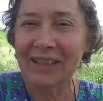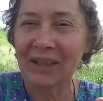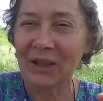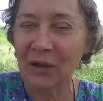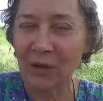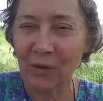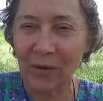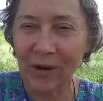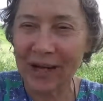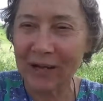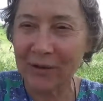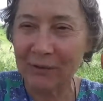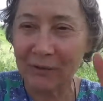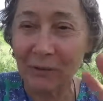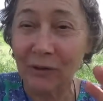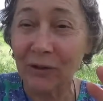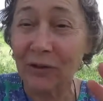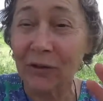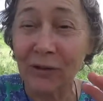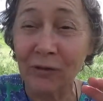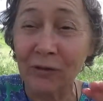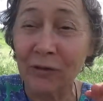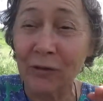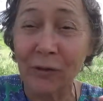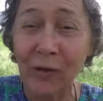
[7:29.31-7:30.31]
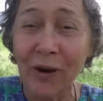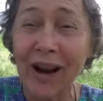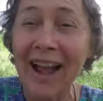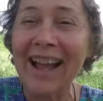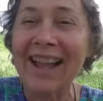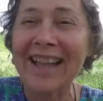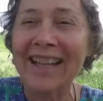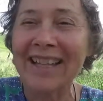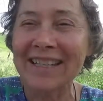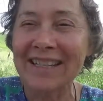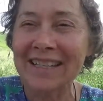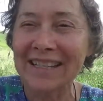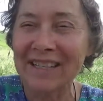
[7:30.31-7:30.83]
the great
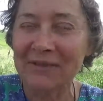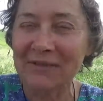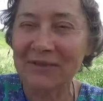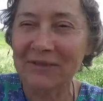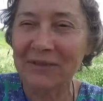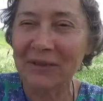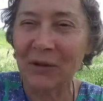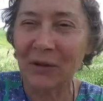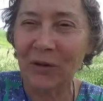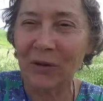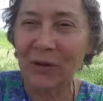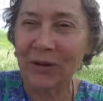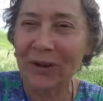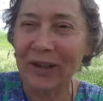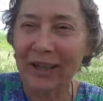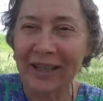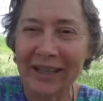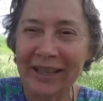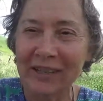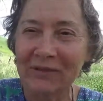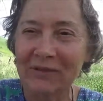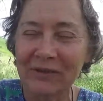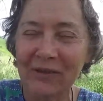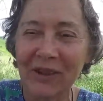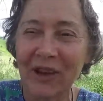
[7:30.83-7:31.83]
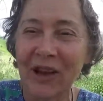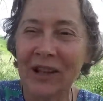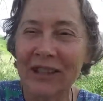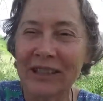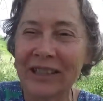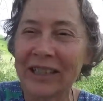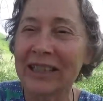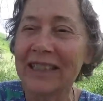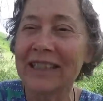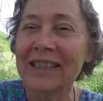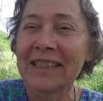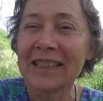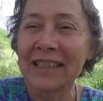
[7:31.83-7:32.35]
variety of flora and
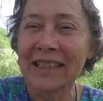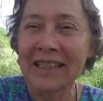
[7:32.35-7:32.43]
fauna,